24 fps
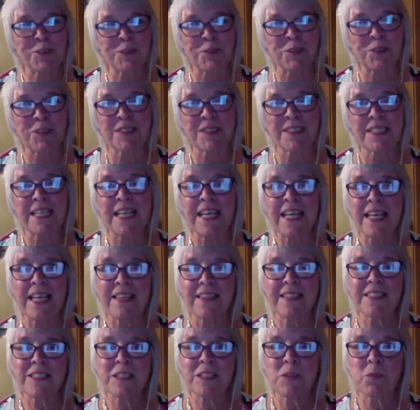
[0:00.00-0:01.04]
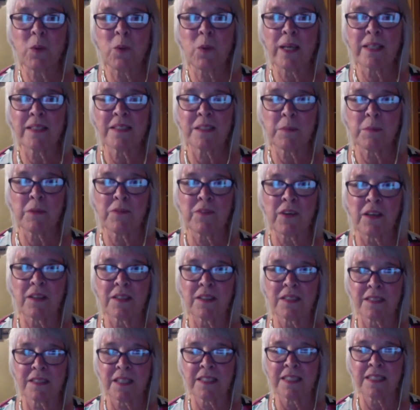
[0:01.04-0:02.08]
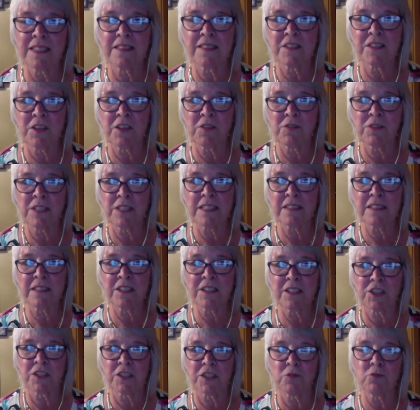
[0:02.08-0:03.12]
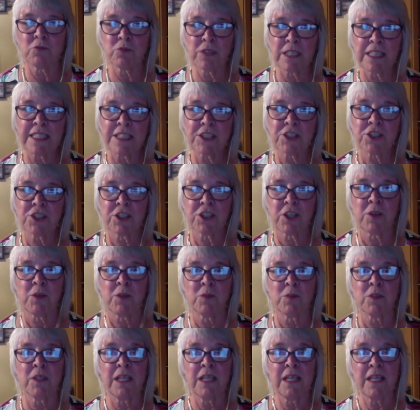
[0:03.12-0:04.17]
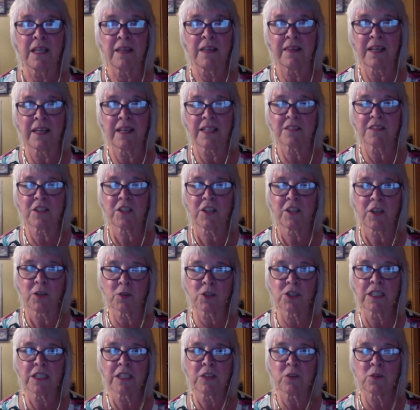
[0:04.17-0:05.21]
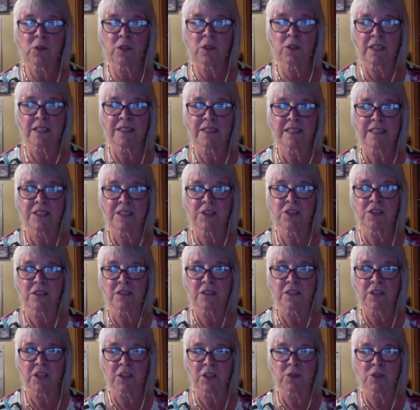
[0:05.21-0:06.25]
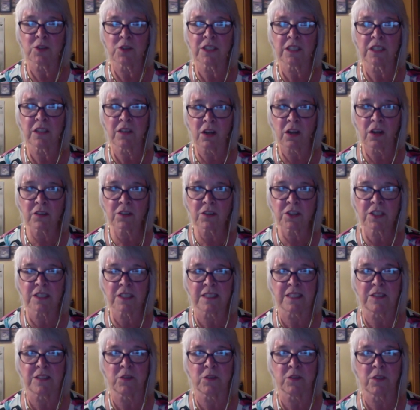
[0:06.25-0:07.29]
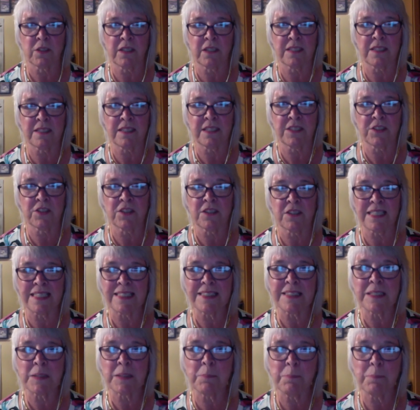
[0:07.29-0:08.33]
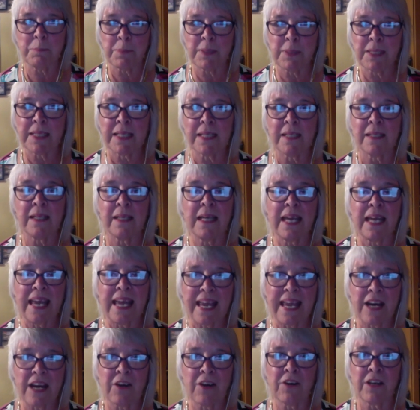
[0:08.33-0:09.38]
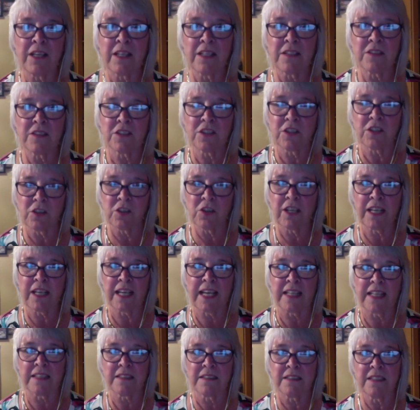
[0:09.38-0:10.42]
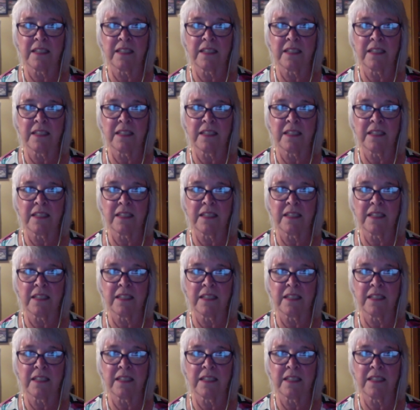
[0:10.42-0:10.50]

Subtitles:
because this is where some of our studies and our research has really shown that coaching in organizations and coaching cultures in organizations is the big area to look at.